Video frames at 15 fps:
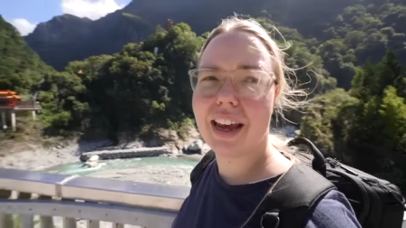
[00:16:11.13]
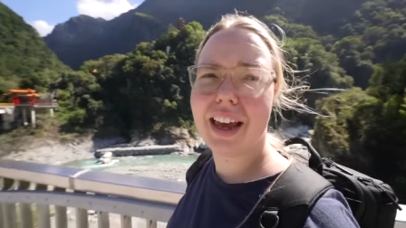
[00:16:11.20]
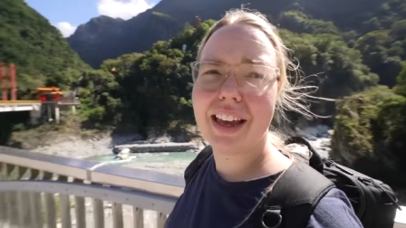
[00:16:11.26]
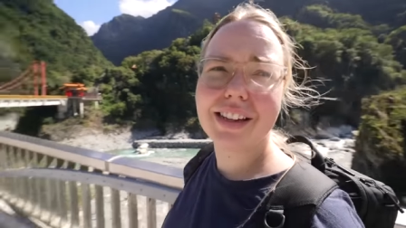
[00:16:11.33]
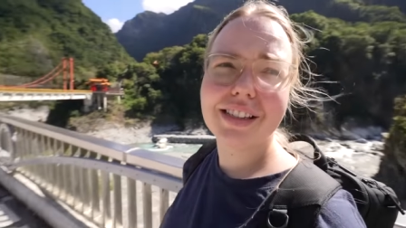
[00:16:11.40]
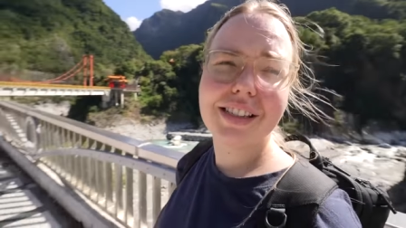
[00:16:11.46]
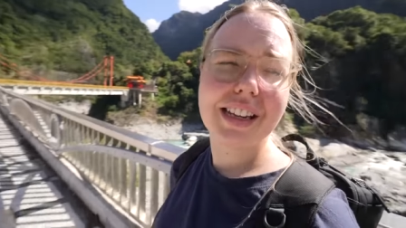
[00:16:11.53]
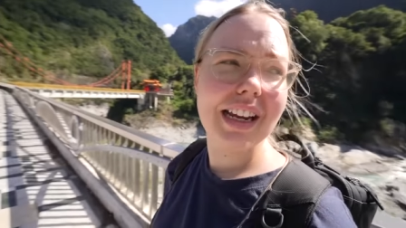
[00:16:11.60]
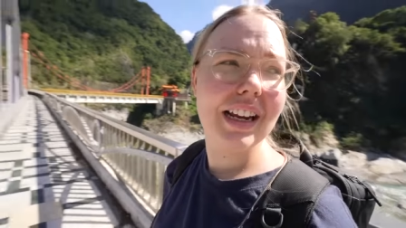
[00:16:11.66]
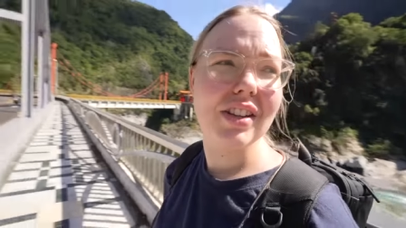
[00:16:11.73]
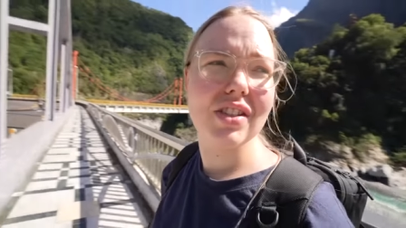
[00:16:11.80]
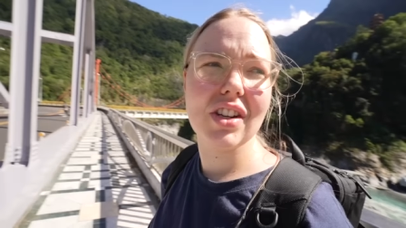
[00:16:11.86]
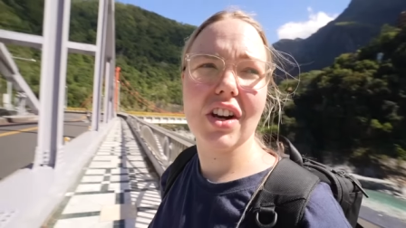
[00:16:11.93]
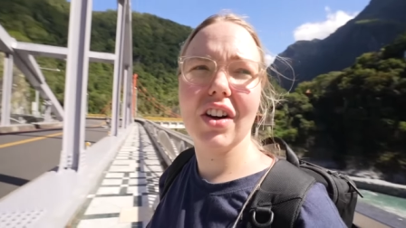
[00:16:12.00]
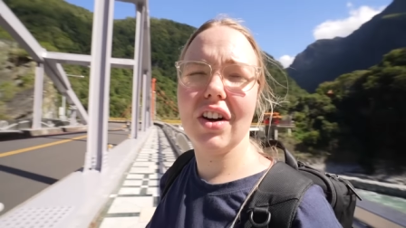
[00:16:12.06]
And seeing
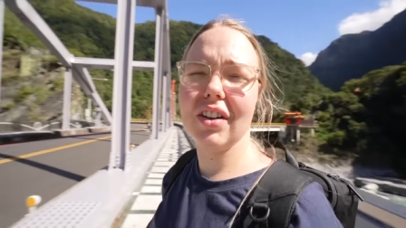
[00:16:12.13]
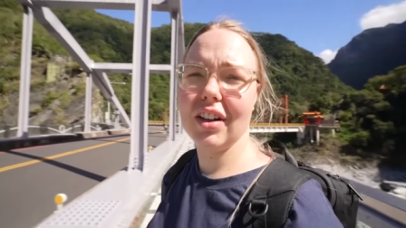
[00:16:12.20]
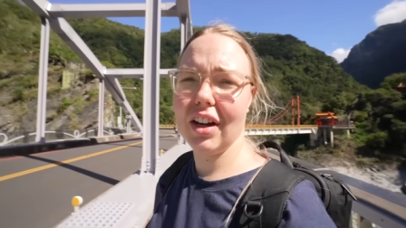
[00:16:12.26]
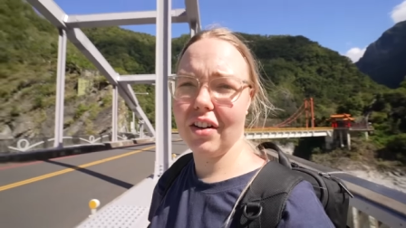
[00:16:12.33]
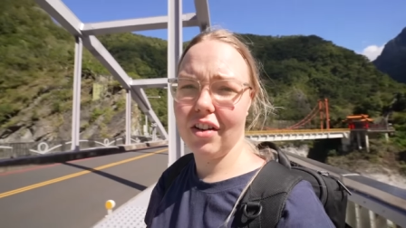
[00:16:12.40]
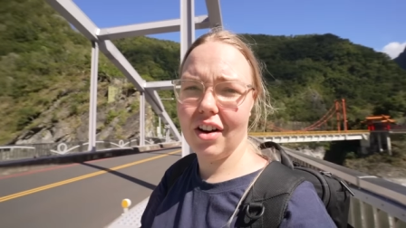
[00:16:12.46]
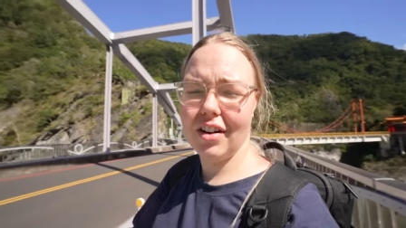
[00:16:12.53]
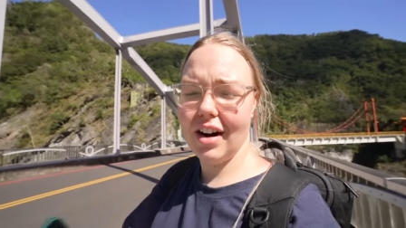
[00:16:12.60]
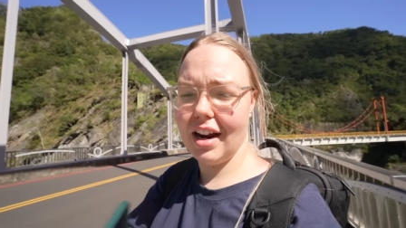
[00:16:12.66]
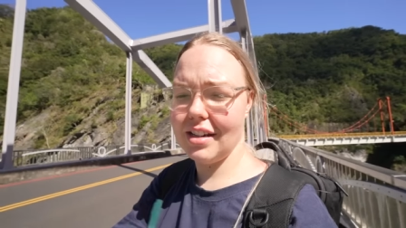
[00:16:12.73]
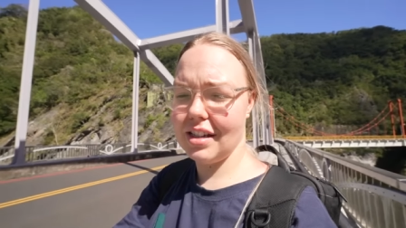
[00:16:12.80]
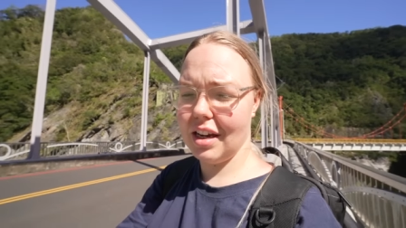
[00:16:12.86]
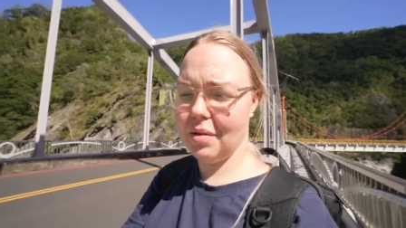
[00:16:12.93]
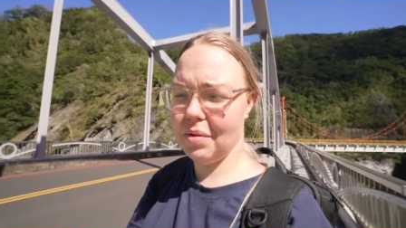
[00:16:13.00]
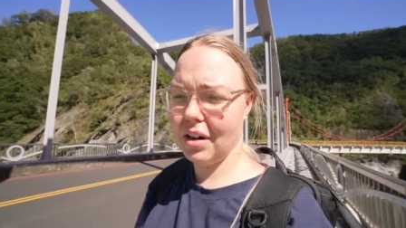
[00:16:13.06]
as though earlier on I
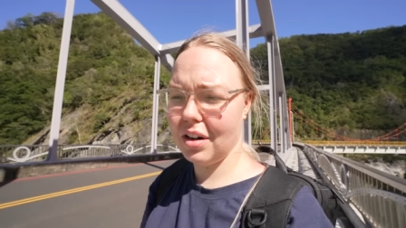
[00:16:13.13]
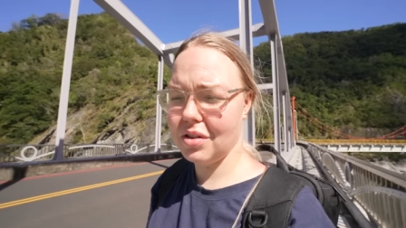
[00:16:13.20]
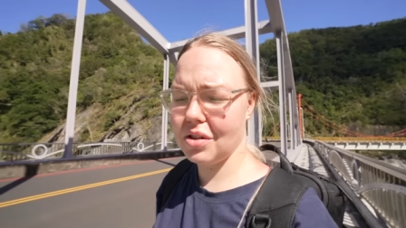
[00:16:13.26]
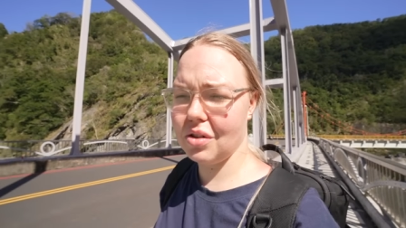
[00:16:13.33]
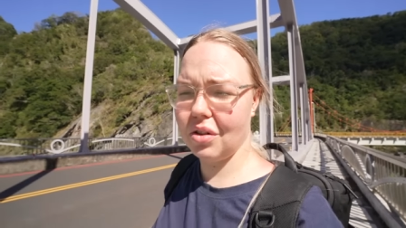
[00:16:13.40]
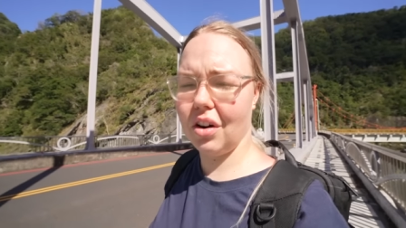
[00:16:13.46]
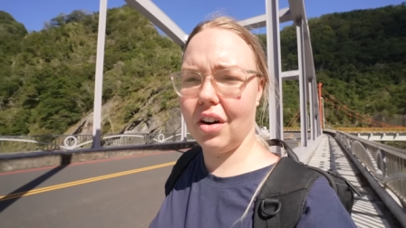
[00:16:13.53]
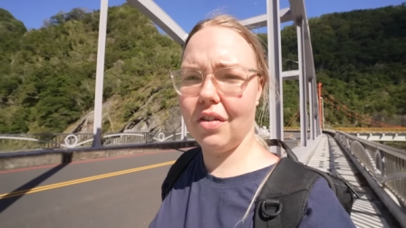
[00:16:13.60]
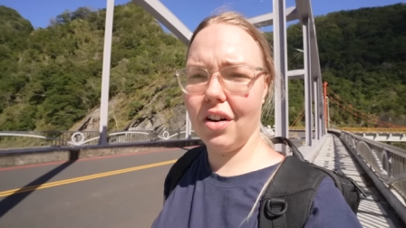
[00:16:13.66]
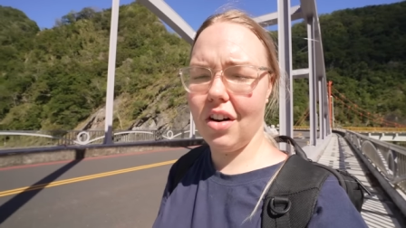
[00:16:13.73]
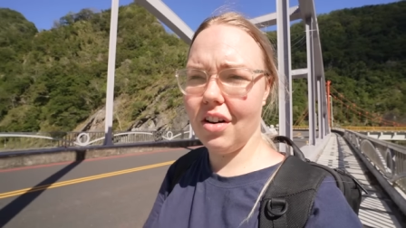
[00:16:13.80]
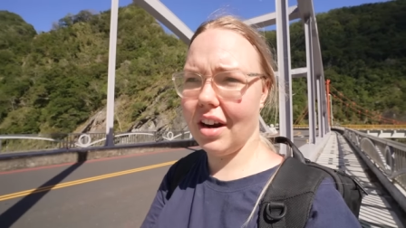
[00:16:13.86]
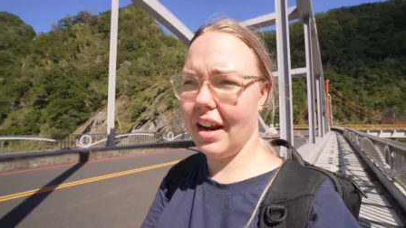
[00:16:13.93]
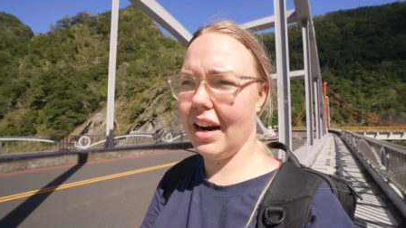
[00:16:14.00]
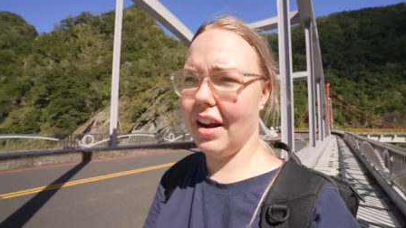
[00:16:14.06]
said what else could go
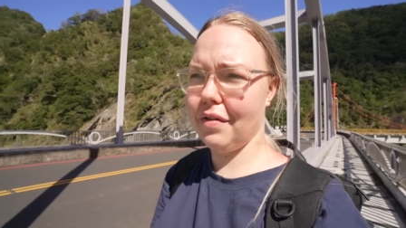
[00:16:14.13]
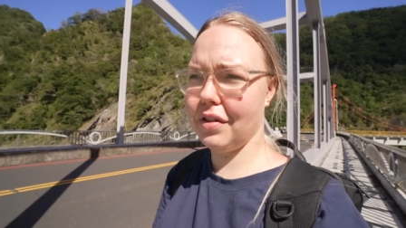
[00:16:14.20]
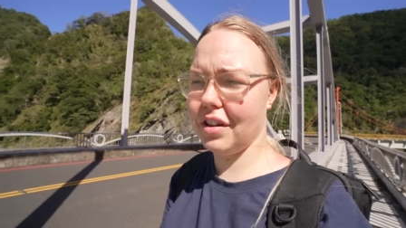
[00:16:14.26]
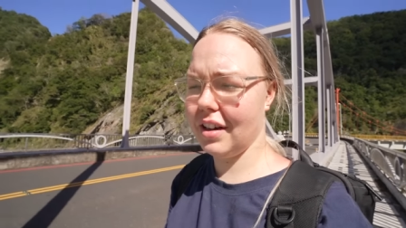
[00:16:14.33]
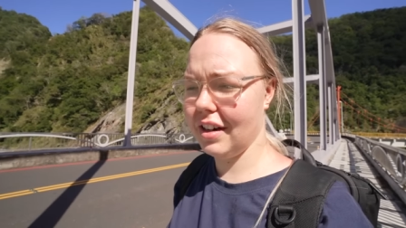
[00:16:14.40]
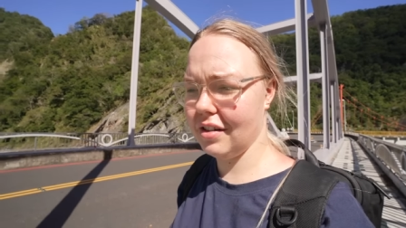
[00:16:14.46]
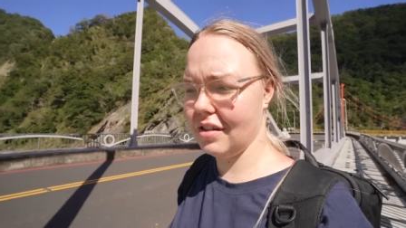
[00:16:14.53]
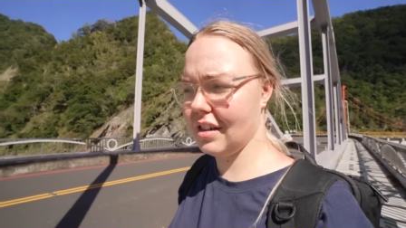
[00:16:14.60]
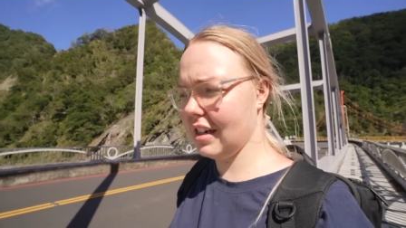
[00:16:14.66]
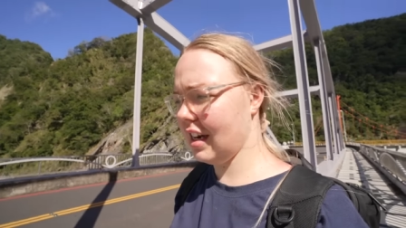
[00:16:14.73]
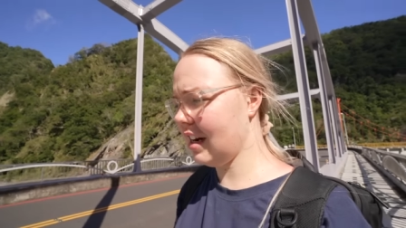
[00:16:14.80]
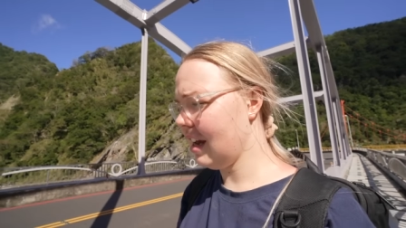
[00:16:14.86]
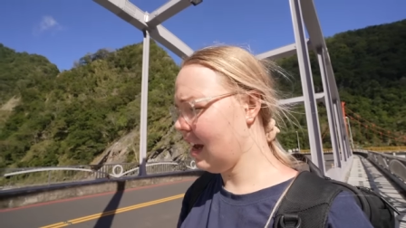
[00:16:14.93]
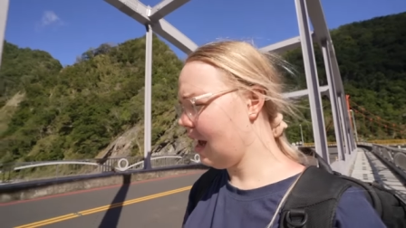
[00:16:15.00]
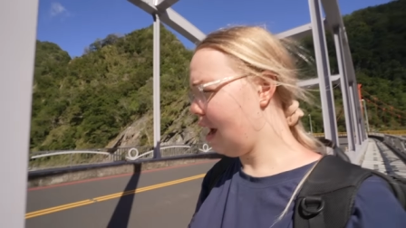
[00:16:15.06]
wrong and everything else did,